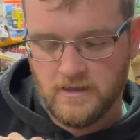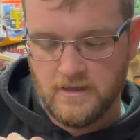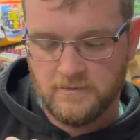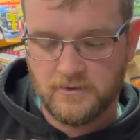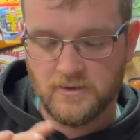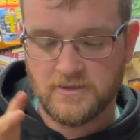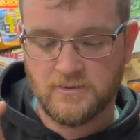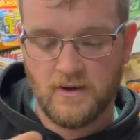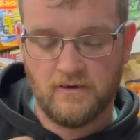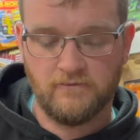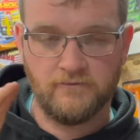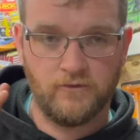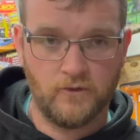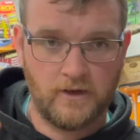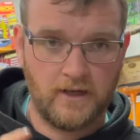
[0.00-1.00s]
between 12 and
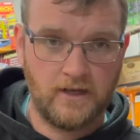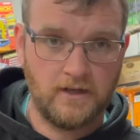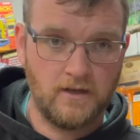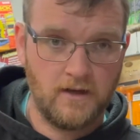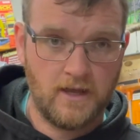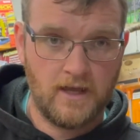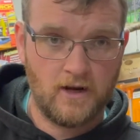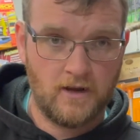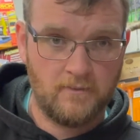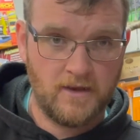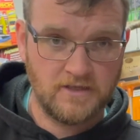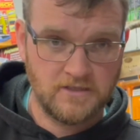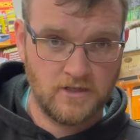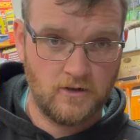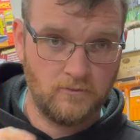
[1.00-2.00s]
14, and I
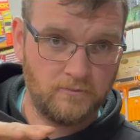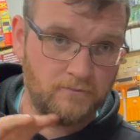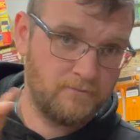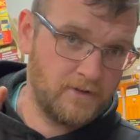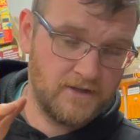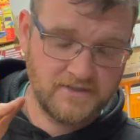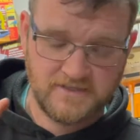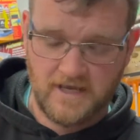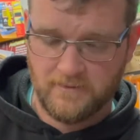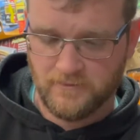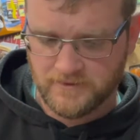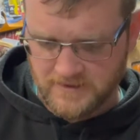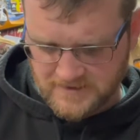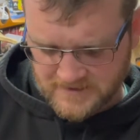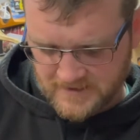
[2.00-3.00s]
imagine I'll be the same with
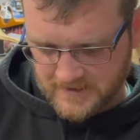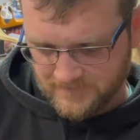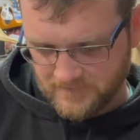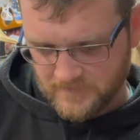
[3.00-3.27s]
this thing.